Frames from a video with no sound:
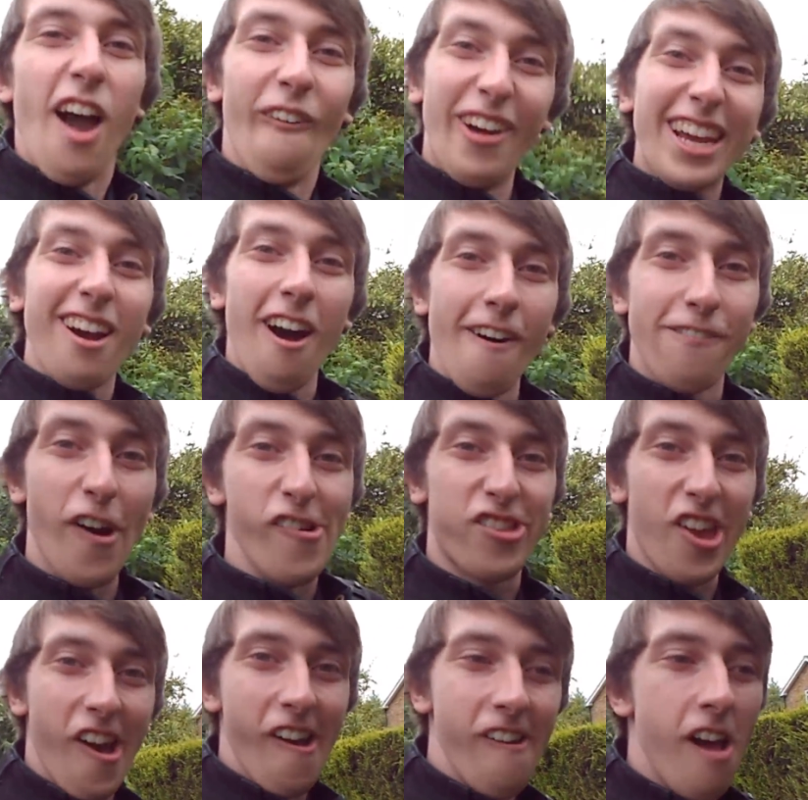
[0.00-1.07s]
We got a
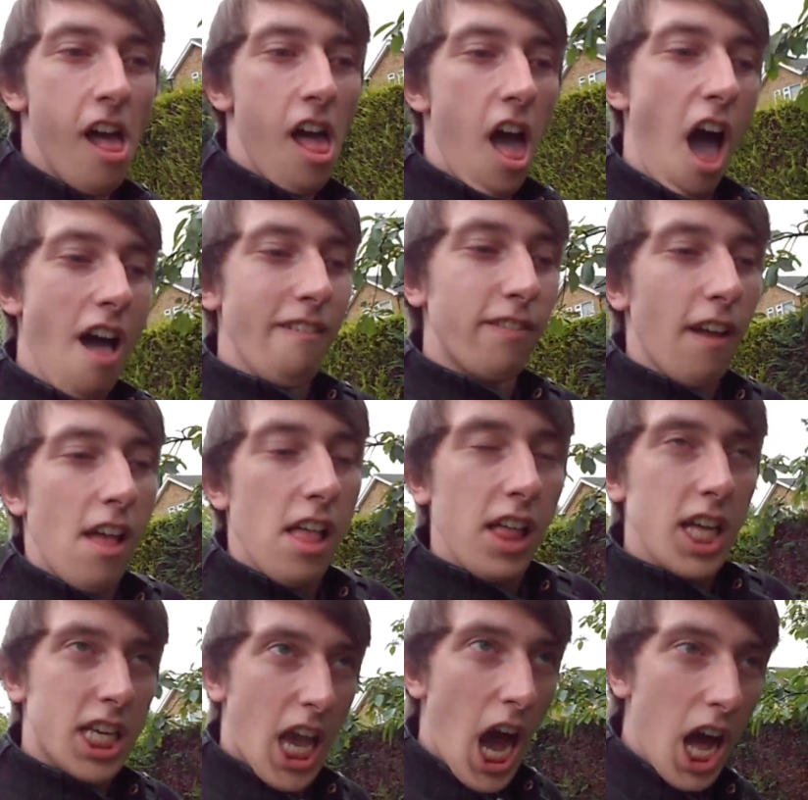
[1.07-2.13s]
photo of
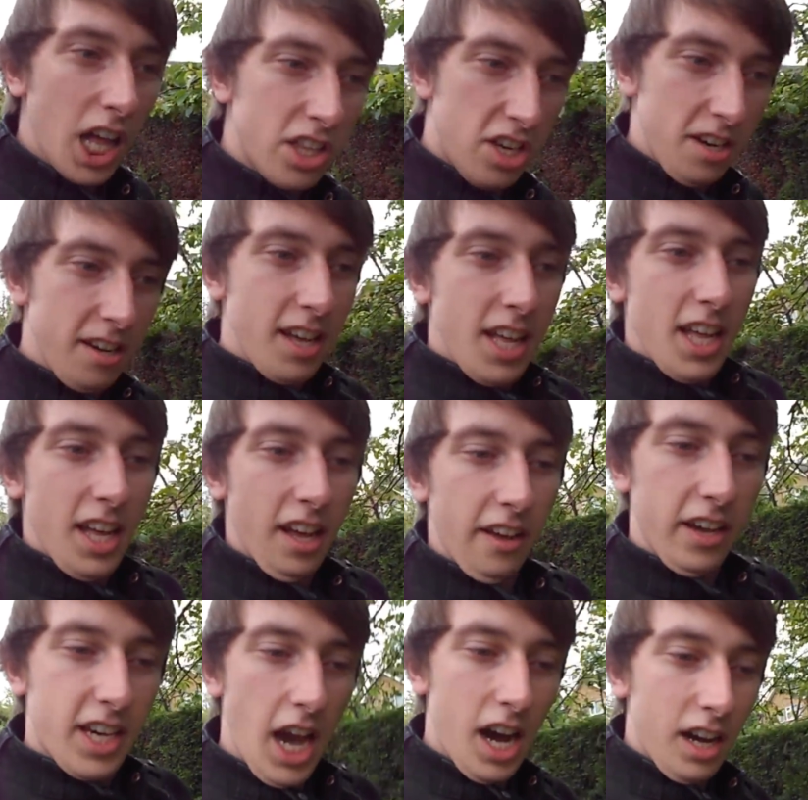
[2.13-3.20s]
the
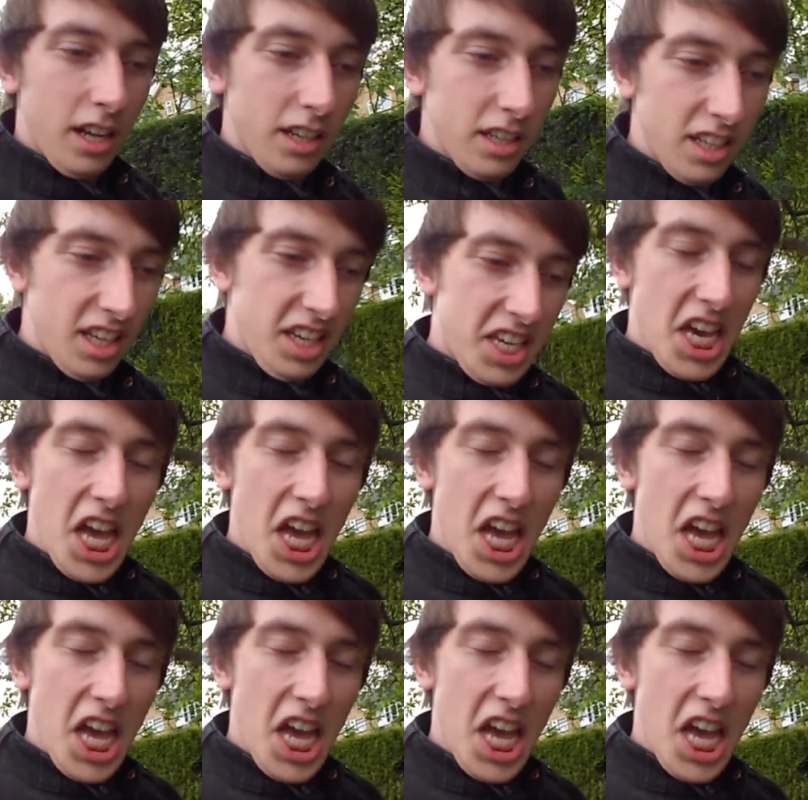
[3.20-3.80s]
car...